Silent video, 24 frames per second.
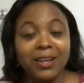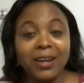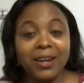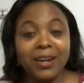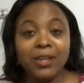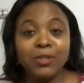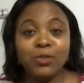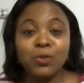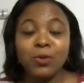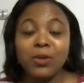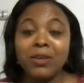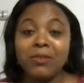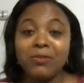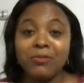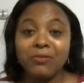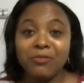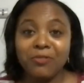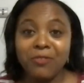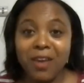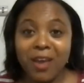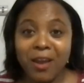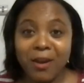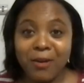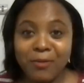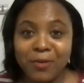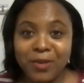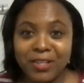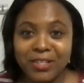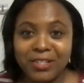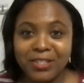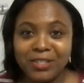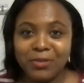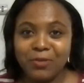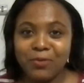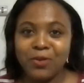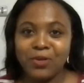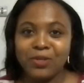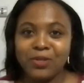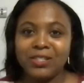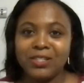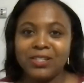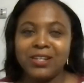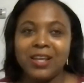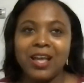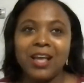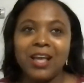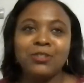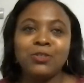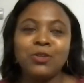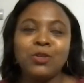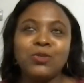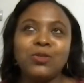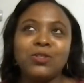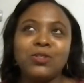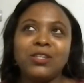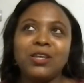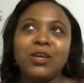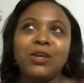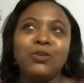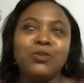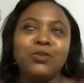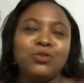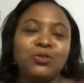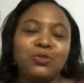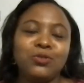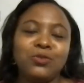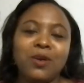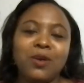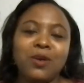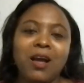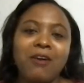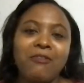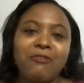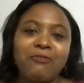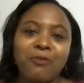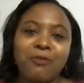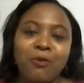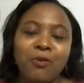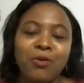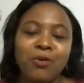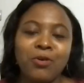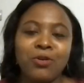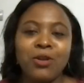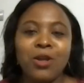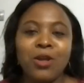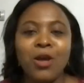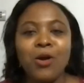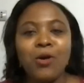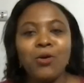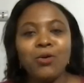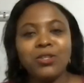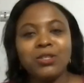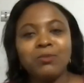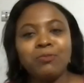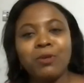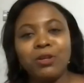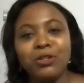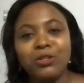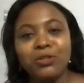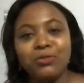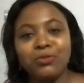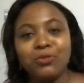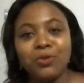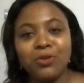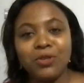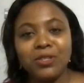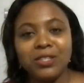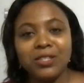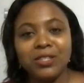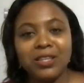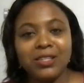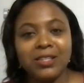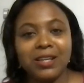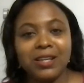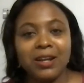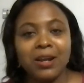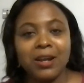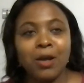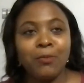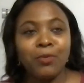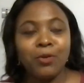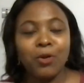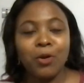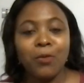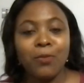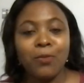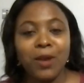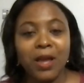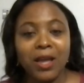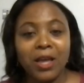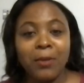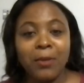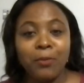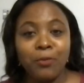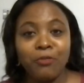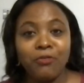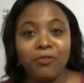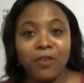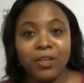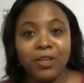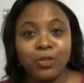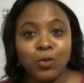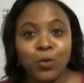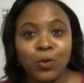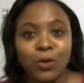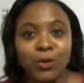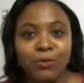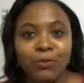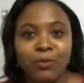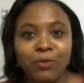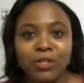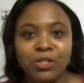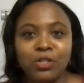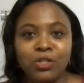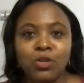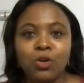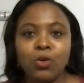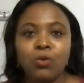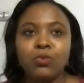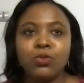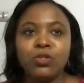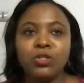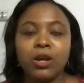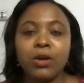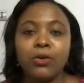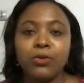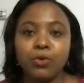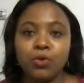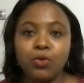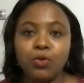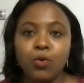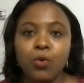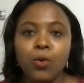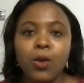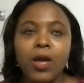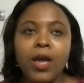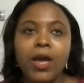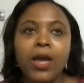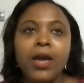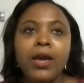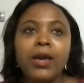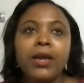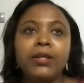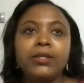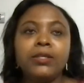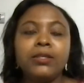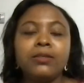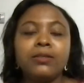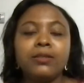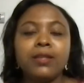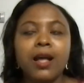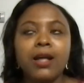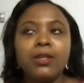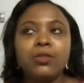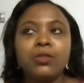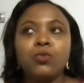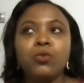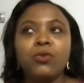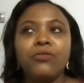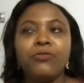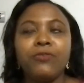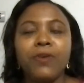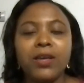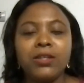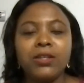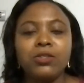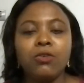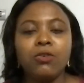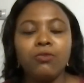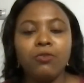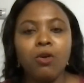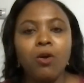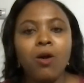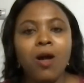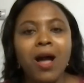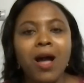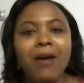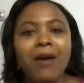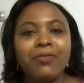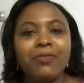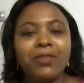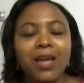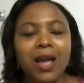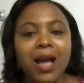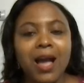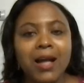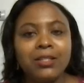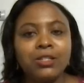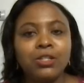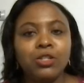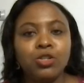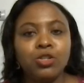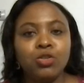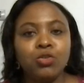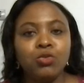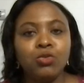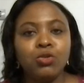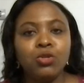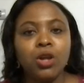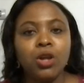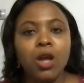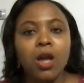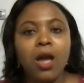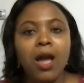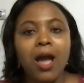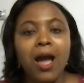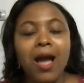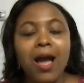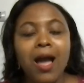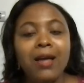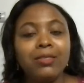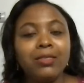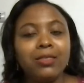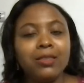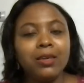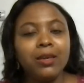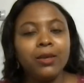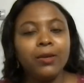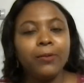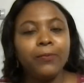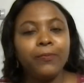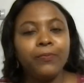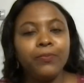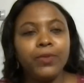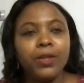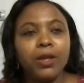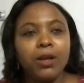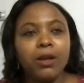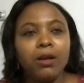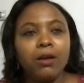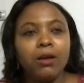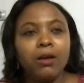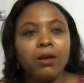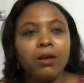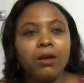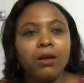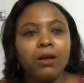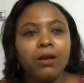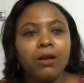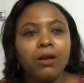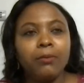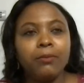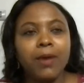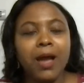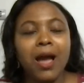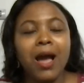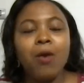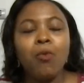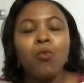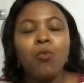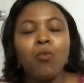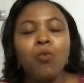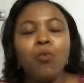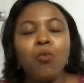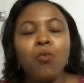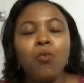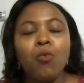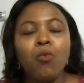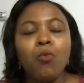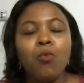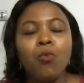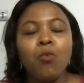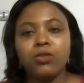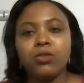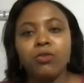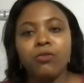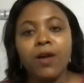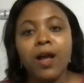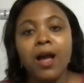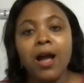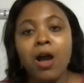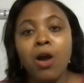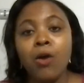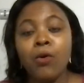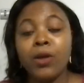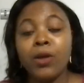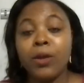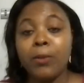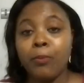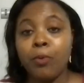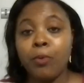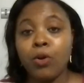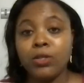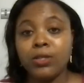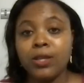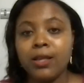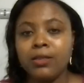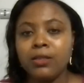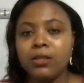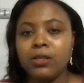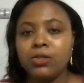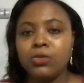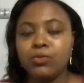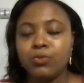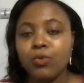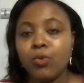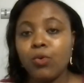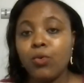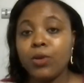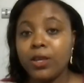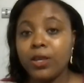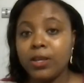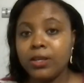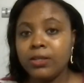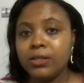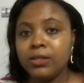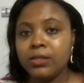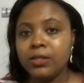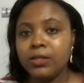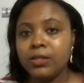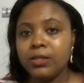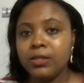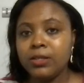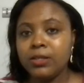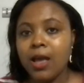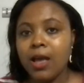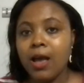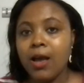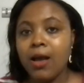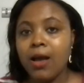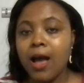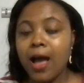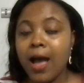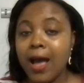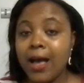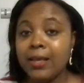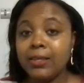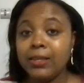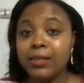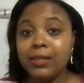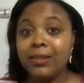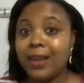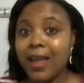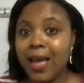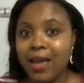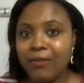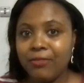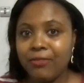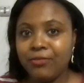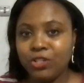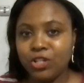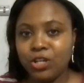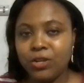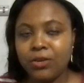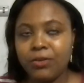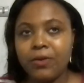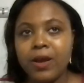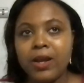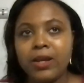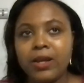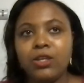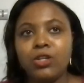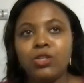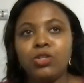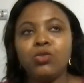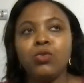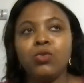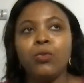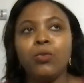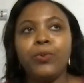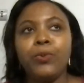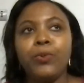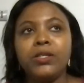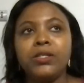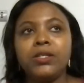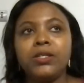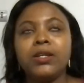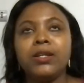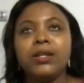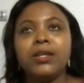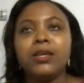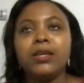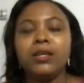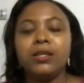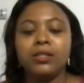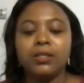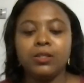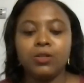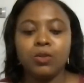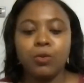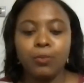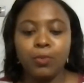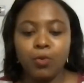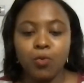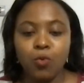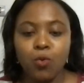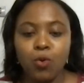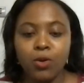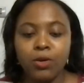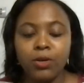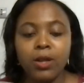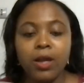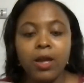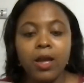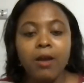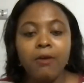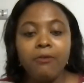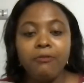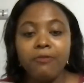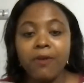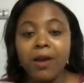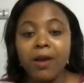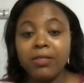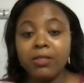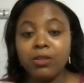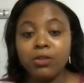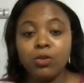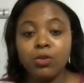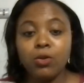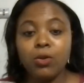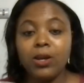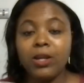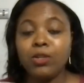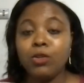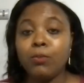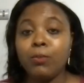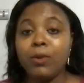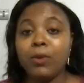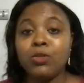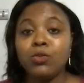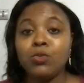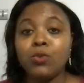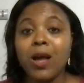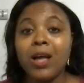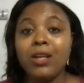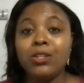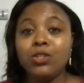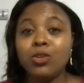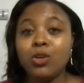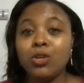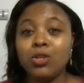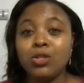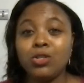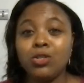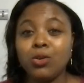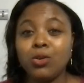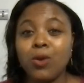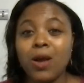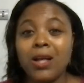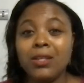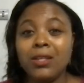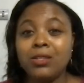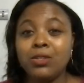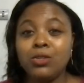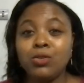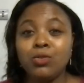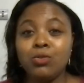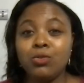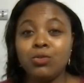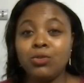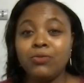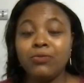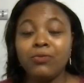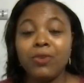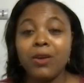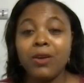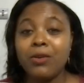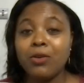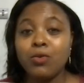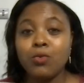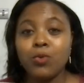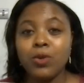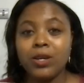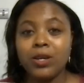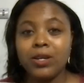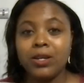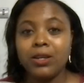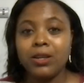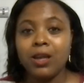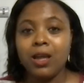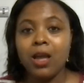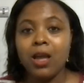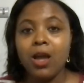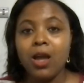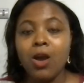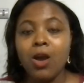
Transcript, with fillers: And I took it very seriously. That's not to say you shouldn't have fun or smell the roses and now become like a professor in raising your own child. No, it is that we first of all have the attitude and the um, awareness of how important this role is uh, in life generally. So basically, it's number one, find the knowledge. Number two, adjust your attitude very quickly.